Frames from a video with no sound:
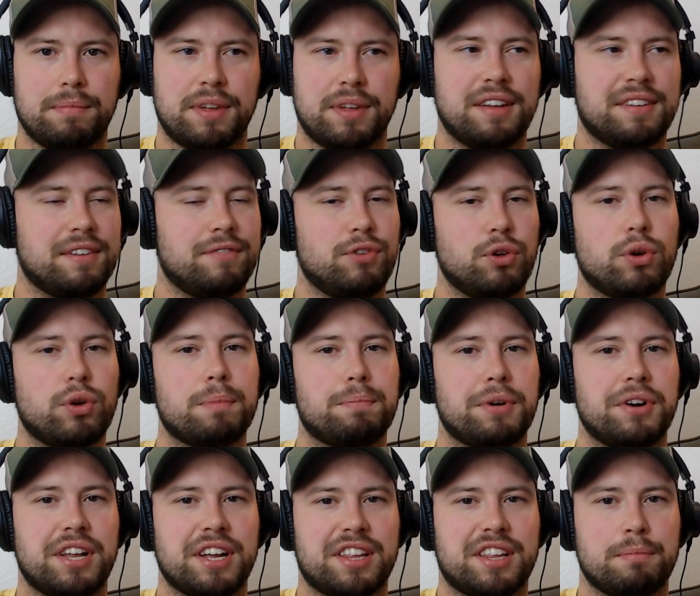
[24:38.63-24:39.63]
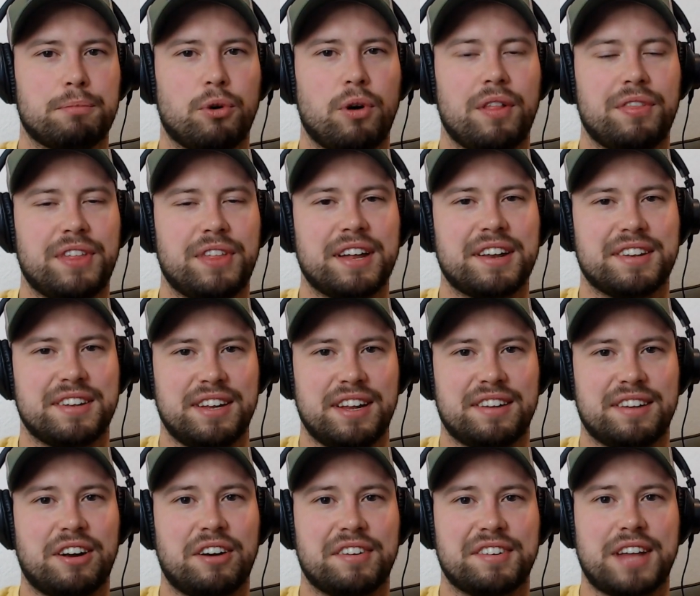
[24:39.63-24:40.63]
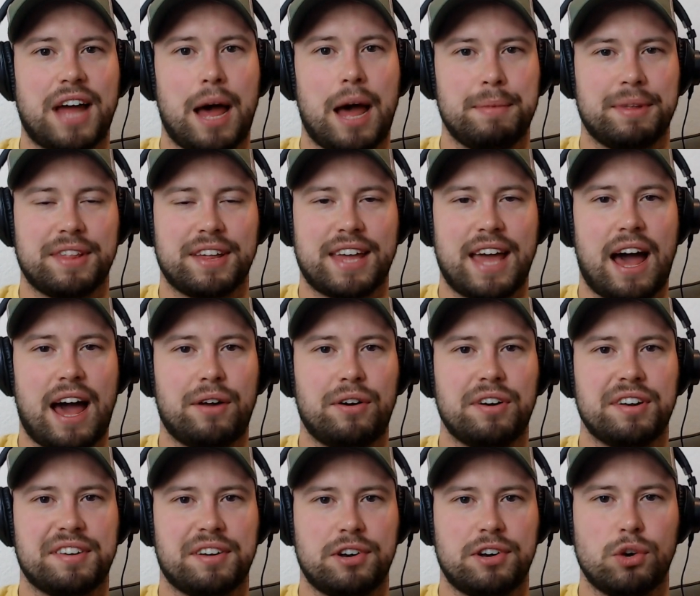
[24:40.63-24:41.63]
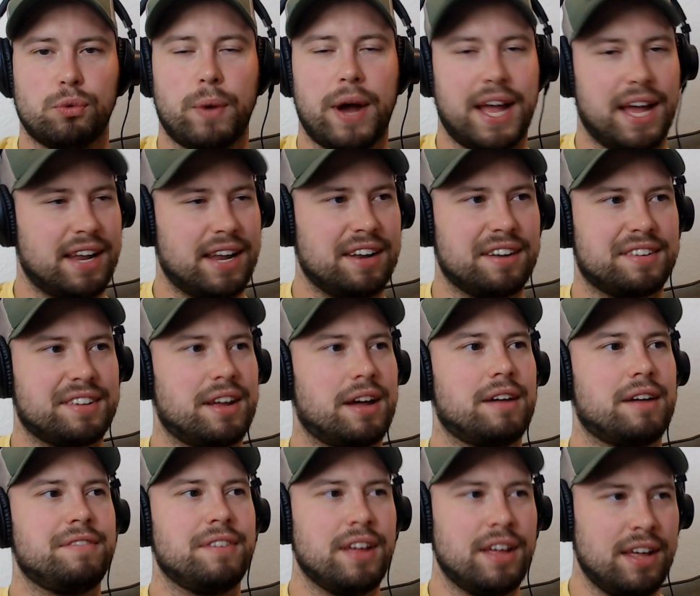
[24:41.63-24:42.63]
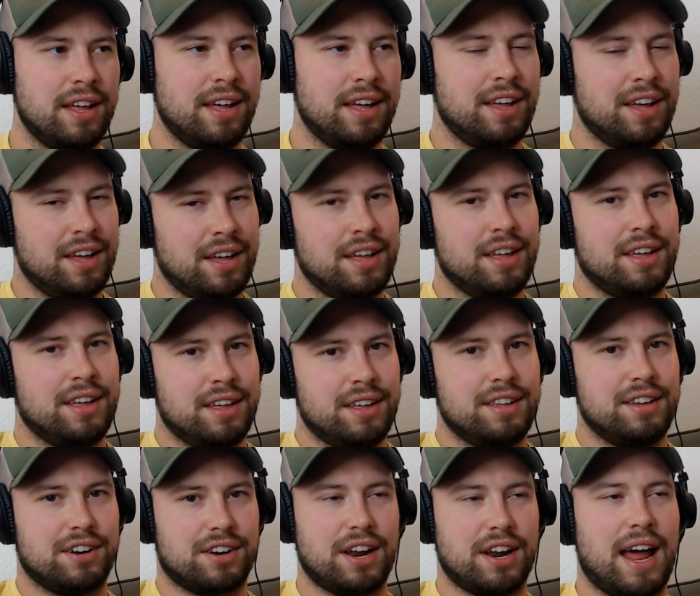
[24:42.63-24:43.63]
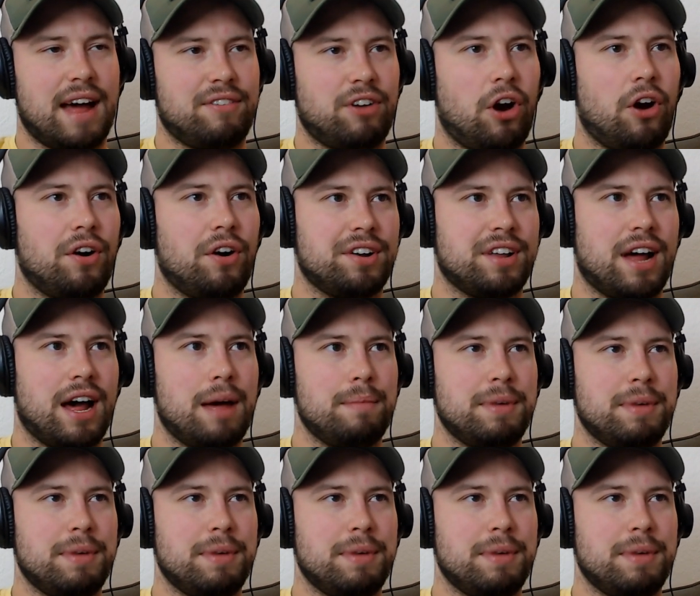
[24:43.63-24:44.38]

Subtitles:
because if you get predictable on things and he starts timing the counters on your way in and stuff, you're going to have a hard time.